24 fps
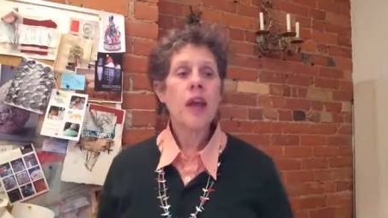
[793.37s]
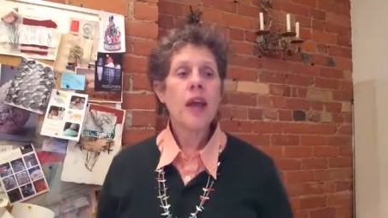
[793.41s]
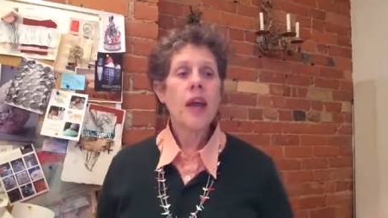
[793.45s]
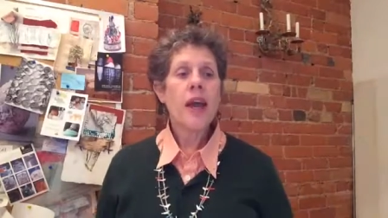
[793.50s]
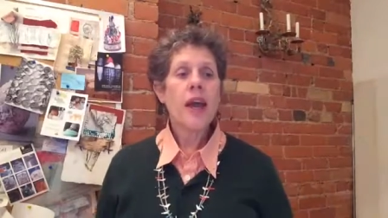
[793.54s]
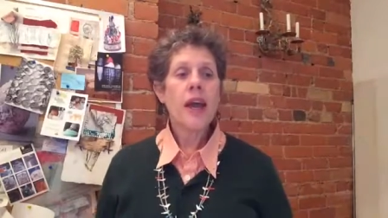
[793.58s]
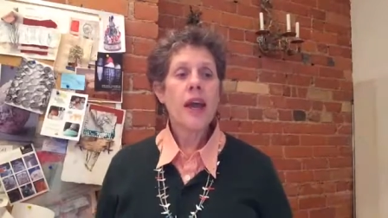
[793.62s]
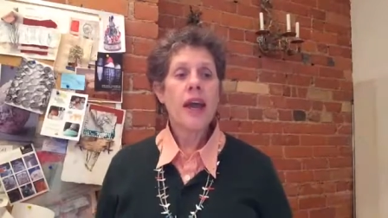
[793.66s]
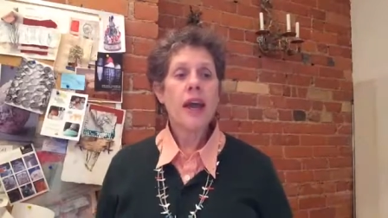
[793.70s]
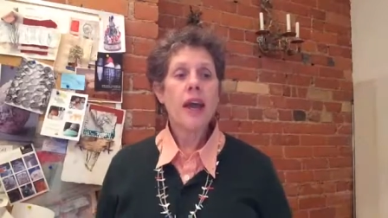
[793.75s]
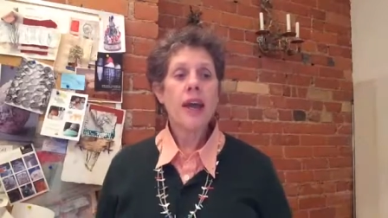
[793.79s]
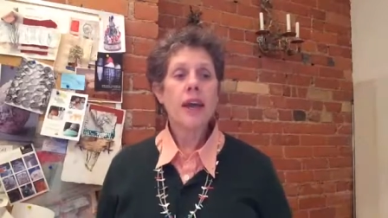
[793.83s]

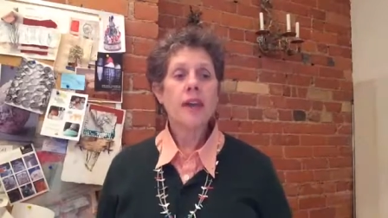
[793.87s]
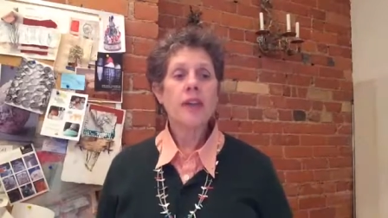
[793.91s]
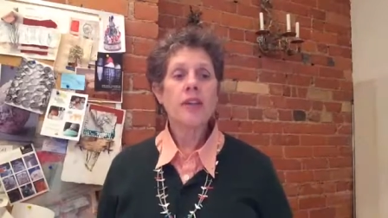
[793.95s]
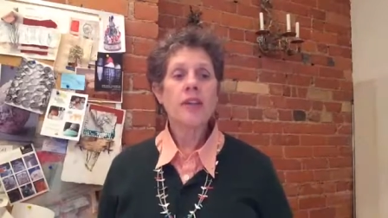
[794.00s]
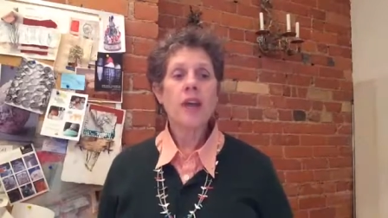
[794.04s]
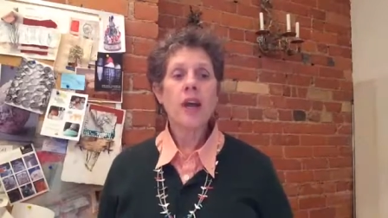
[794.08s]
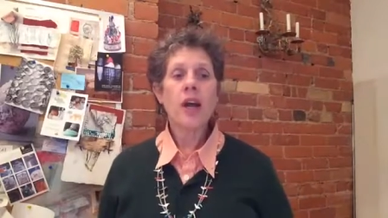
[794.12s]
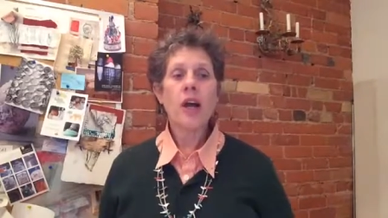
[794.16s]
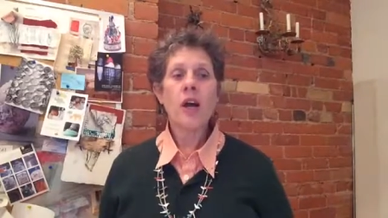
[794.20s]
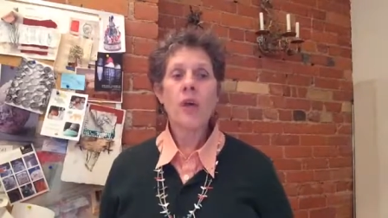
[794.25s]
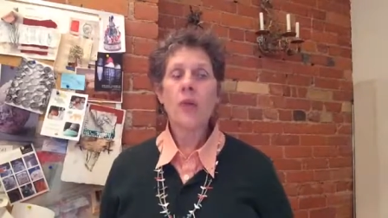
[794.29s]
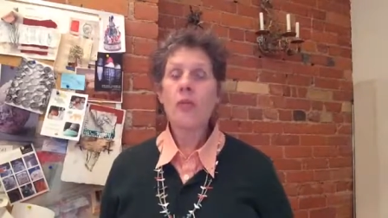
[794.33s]
and
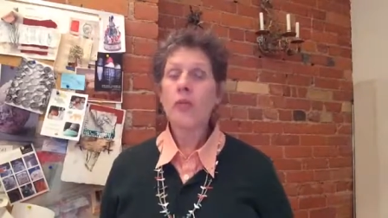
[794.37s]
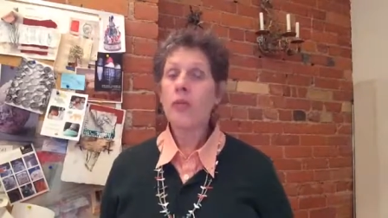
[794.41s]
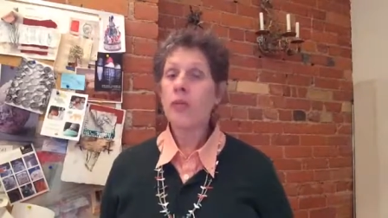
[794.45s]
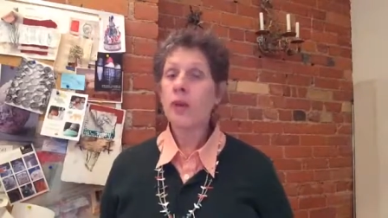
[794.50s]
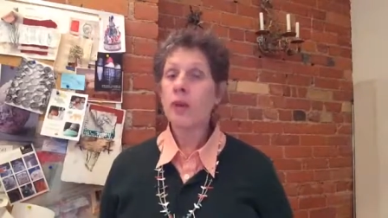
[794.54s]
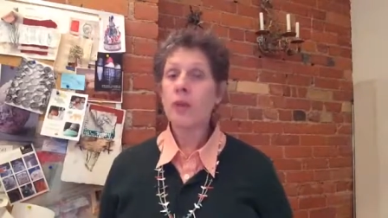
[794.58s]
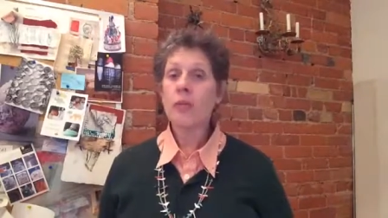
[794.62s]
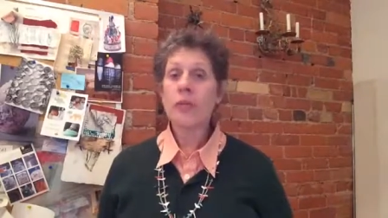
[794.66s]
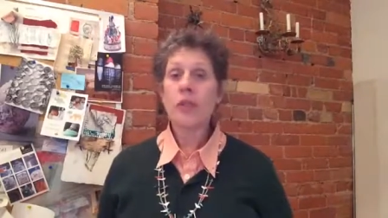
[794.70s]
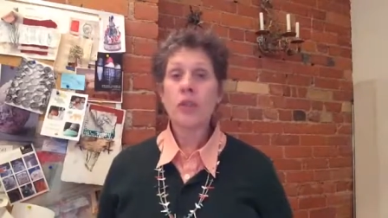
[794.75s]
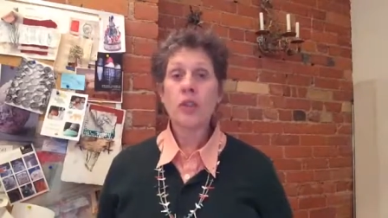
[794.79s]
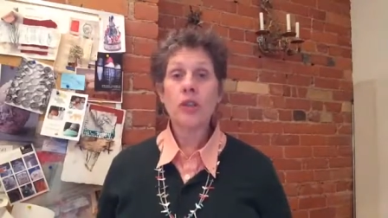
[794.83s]

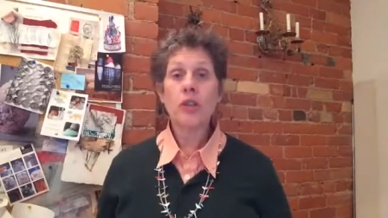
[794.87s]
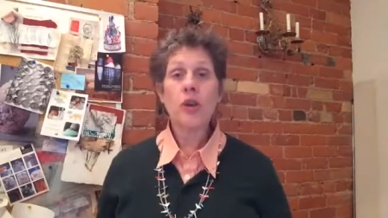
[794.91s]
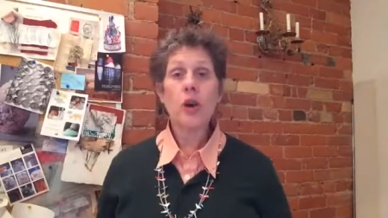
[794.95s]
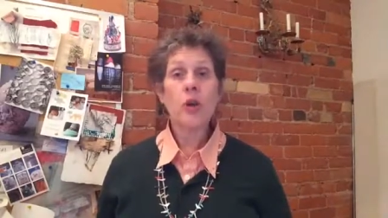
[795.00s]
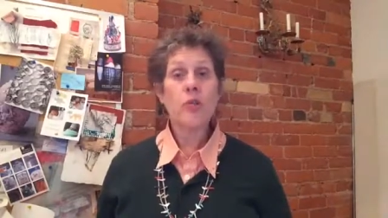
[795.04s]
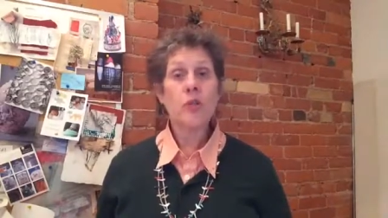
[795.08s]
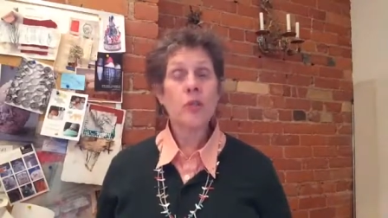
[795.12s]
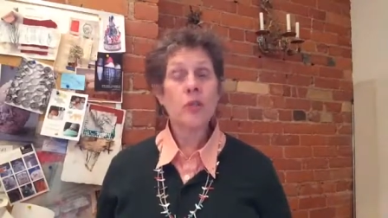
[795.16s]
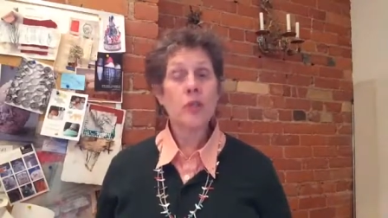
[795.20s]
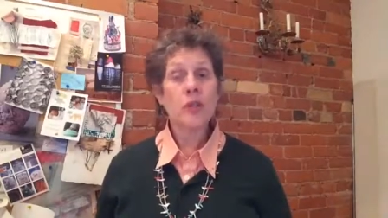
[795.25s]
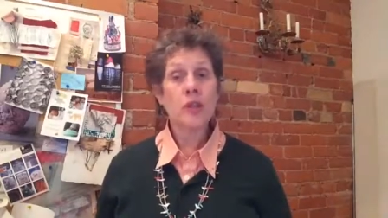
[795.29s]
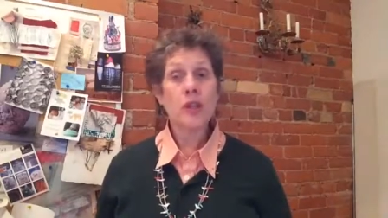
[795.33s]
which you'll hope
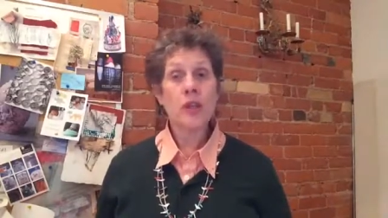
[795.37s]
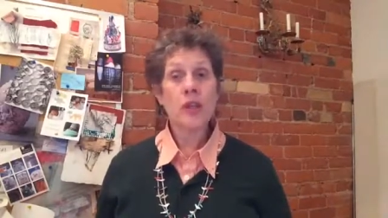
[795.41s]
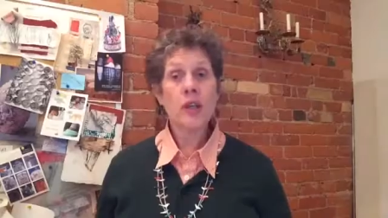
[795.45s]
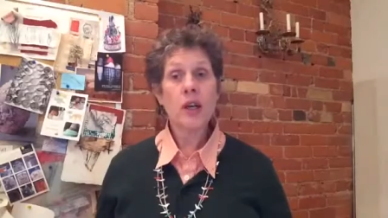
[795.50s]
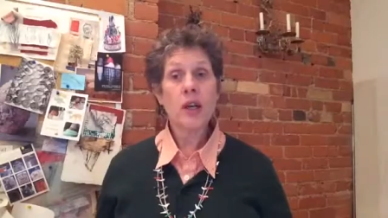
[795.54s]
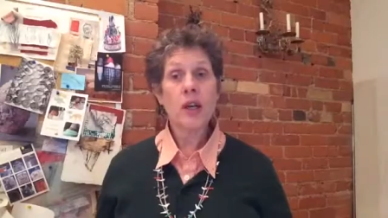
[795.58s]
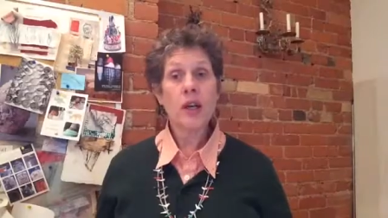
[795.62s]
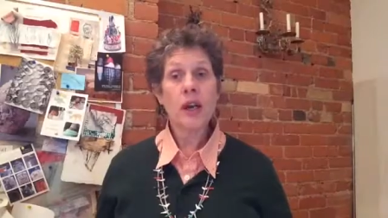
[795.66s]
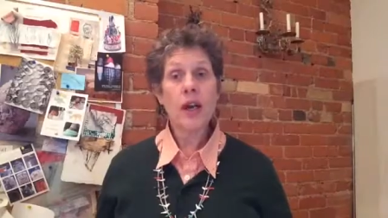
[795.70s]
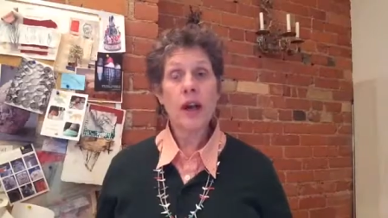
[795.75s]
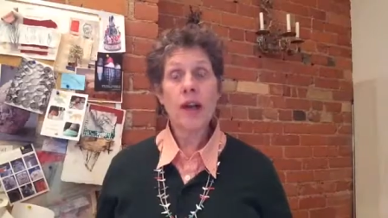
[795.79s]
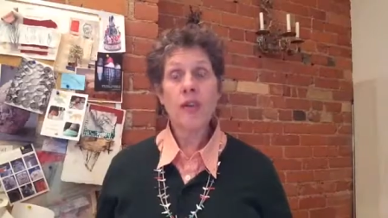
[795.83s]
to
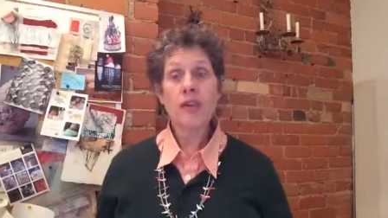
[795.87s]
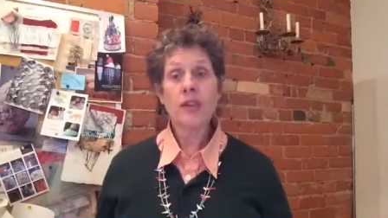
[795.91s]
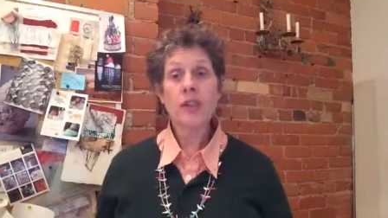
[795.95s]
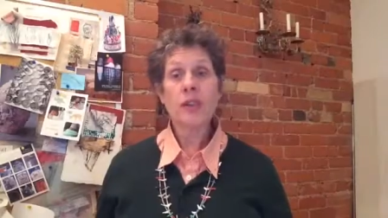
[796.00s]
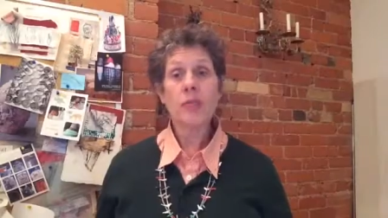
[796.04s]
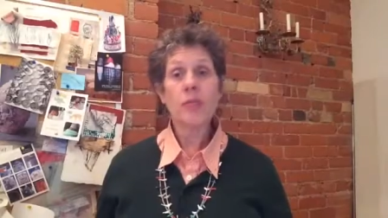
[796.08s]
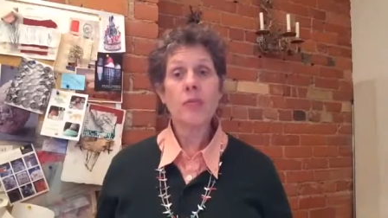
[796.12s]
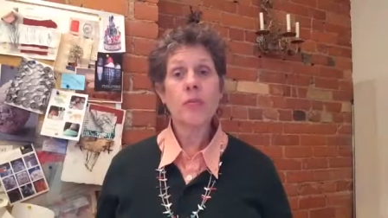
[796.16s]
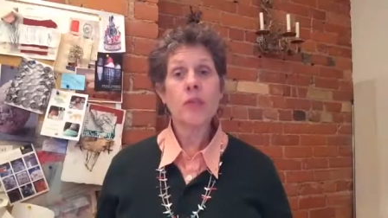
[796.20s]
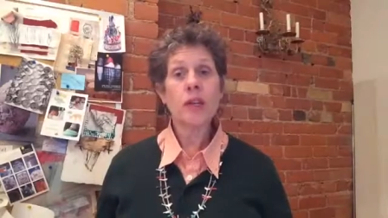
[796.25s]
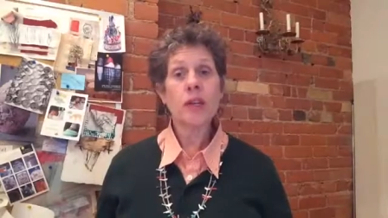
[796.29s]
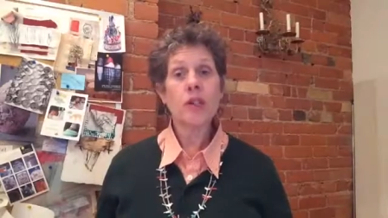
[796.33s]
have some
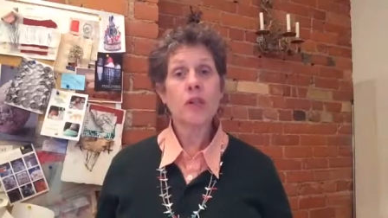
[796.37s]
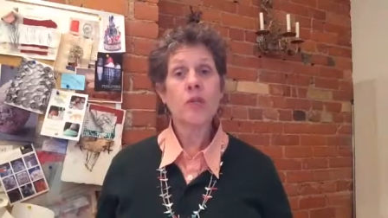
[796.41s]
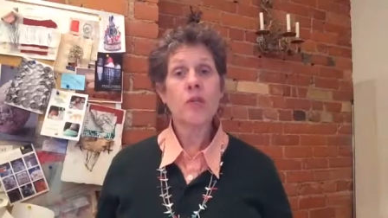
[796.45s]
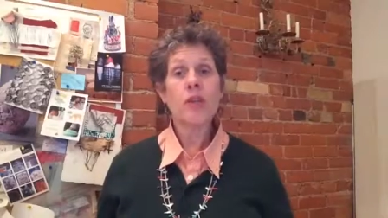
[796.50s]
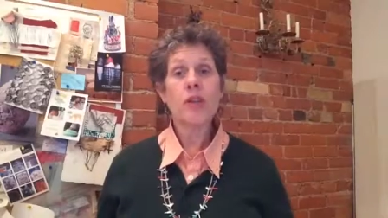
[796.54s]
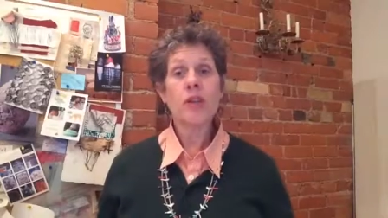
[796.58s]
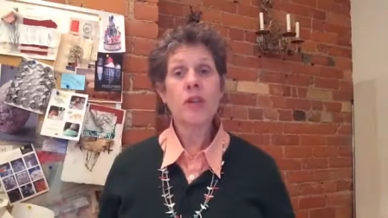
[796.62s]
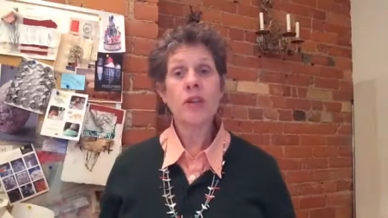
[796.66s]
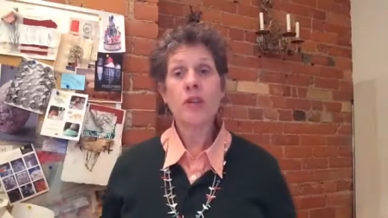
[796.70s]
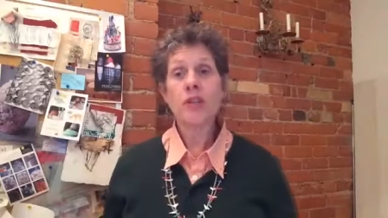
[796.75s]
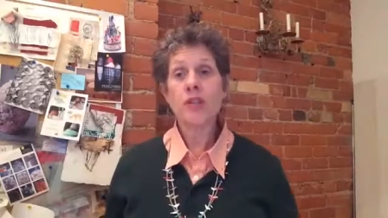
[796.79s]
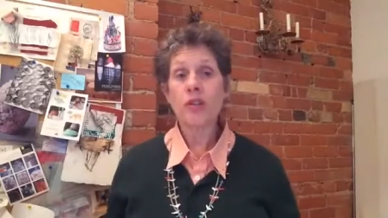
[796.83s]
major
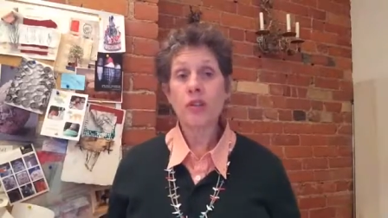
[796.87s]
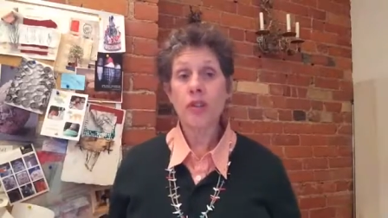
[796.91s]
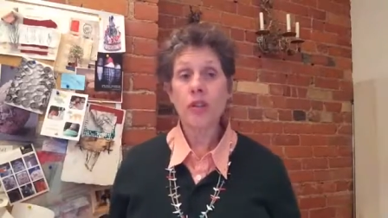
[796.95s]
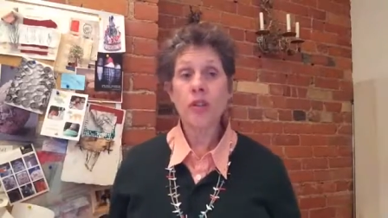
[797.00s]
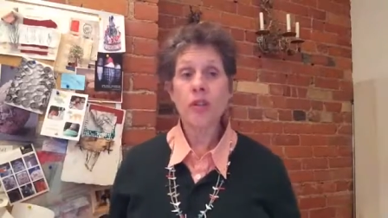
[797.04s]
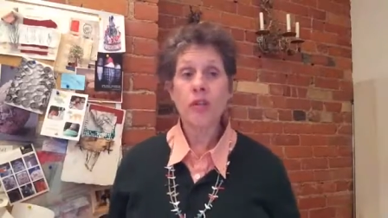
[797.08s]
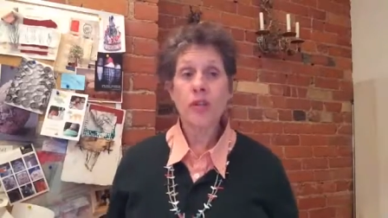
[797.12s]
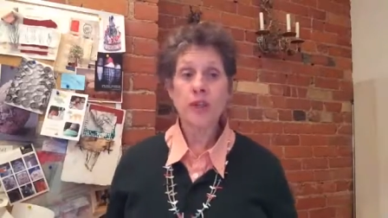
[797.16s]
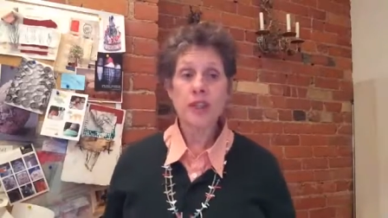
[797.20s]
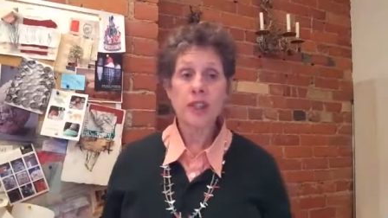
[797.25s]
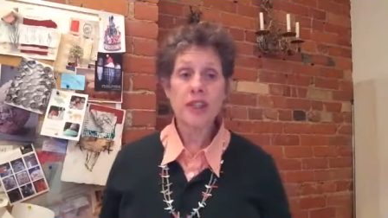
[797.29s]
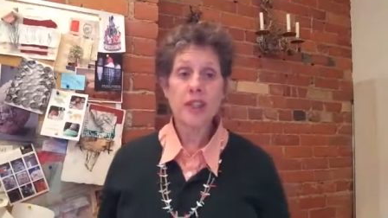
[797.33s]
results in
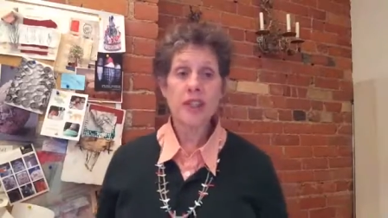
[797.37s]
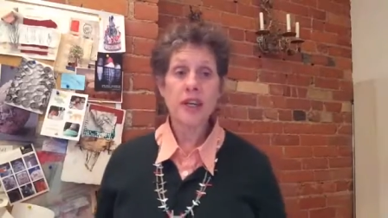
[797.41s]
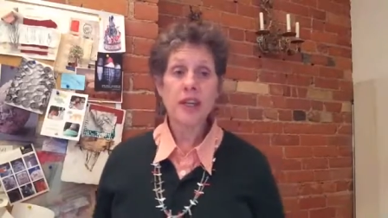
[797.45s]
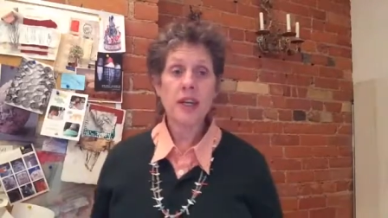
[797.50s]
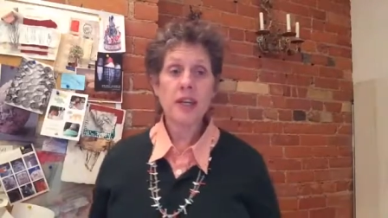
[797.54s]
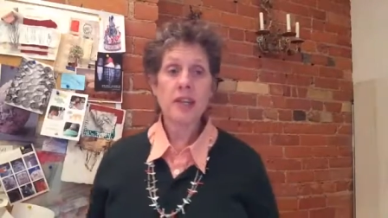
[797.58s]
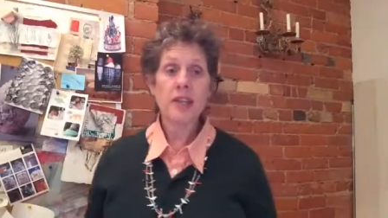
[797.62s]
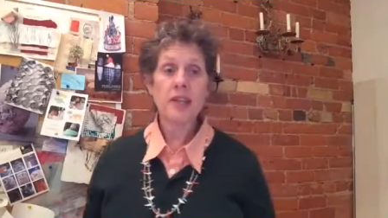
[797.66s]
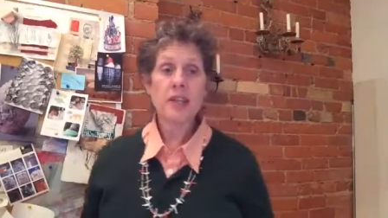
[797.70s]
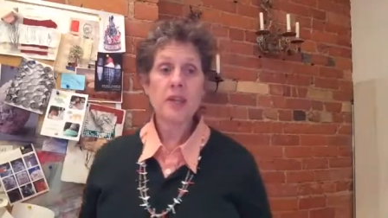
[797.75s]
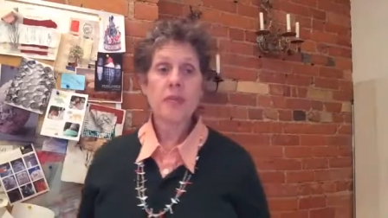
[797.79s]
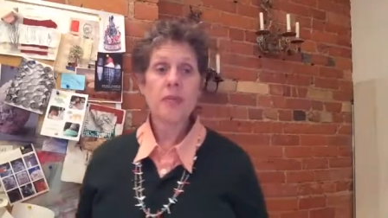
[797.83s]
30
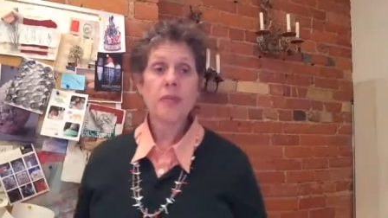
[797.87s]
days.